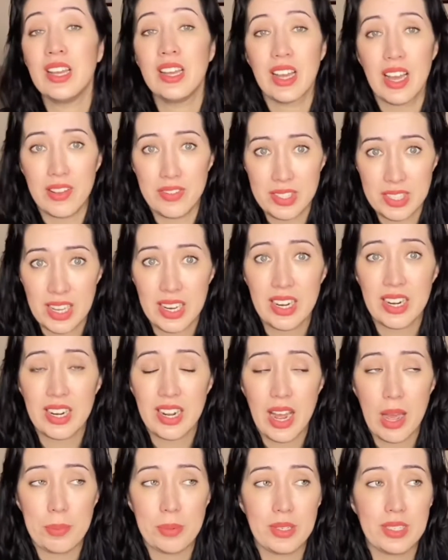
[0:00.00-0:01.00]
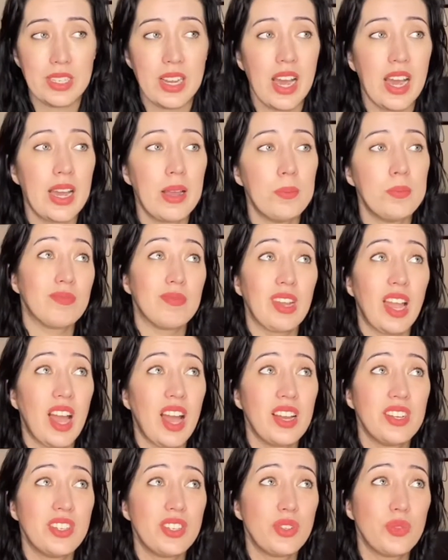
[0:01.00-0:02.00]
I've seen it a couple of times.
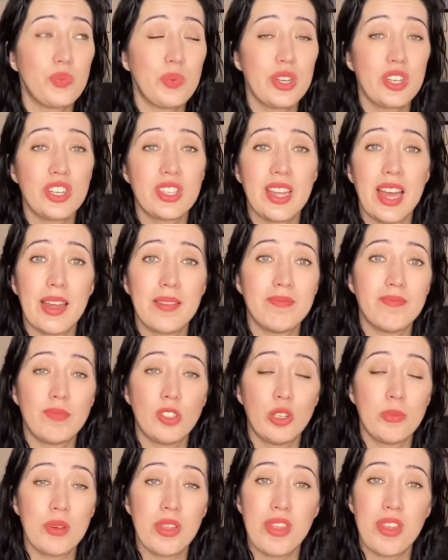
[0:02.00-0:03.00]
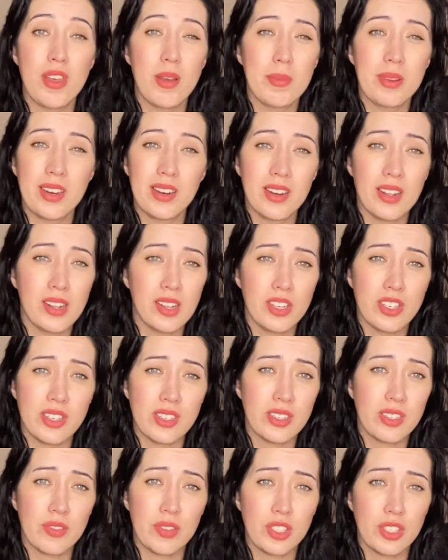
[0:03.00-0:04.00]
I just wish that Uma Thurman and Alicia
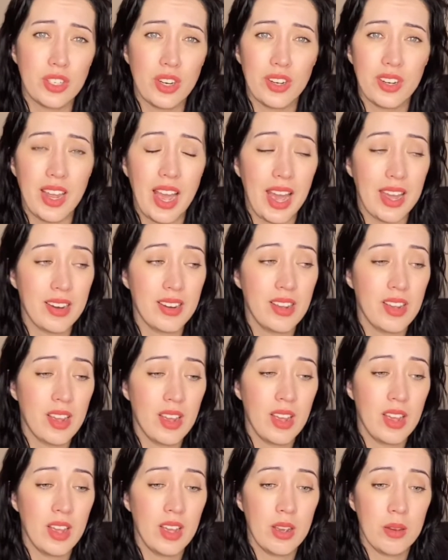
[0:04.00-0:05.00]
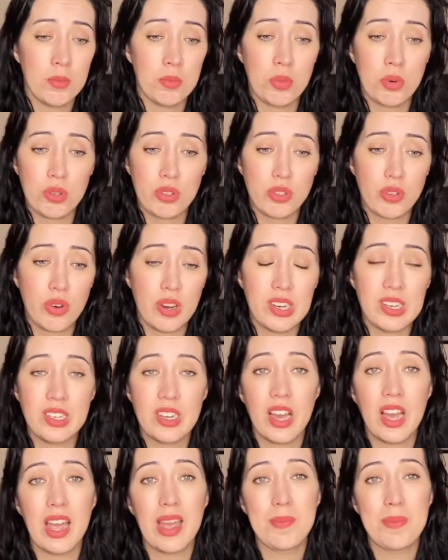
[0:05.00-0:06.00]
Silverstone had more screen
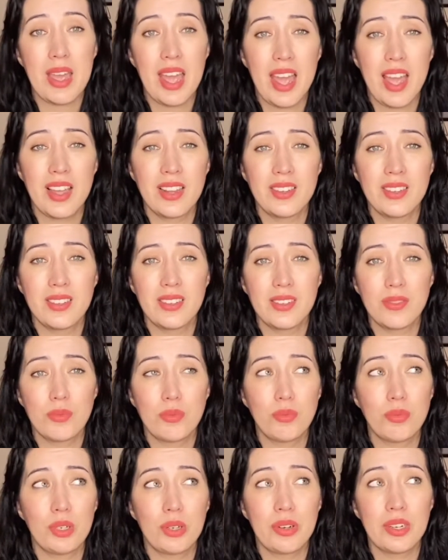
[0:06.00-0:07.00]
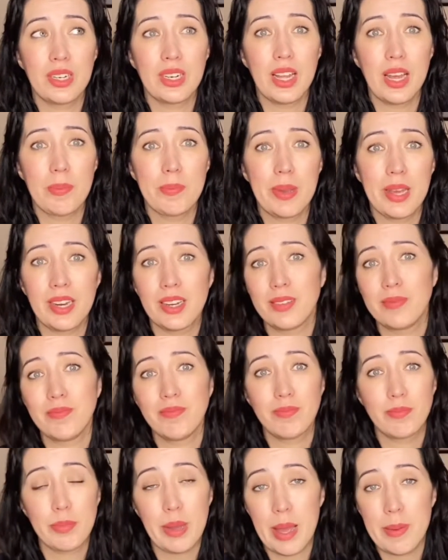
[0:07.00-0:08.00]
time and were in a better
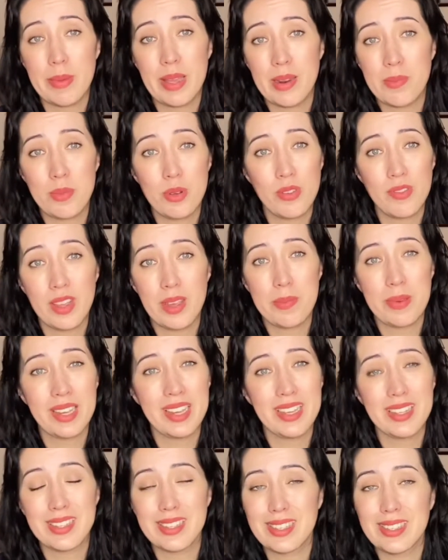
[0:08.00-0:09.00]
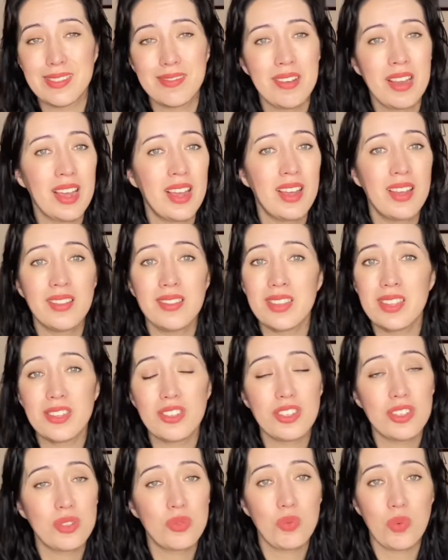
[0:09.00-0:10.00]
Batman movie because This
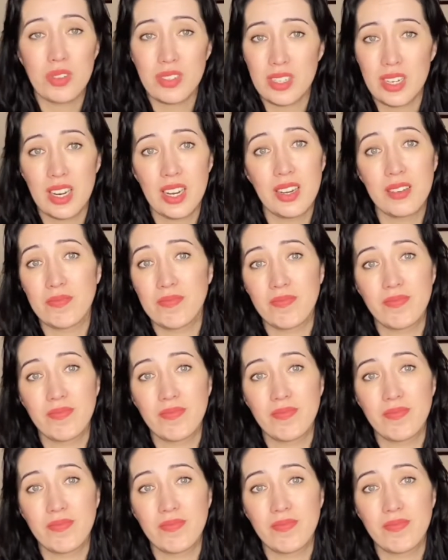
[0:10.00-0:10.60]
just wasn't it.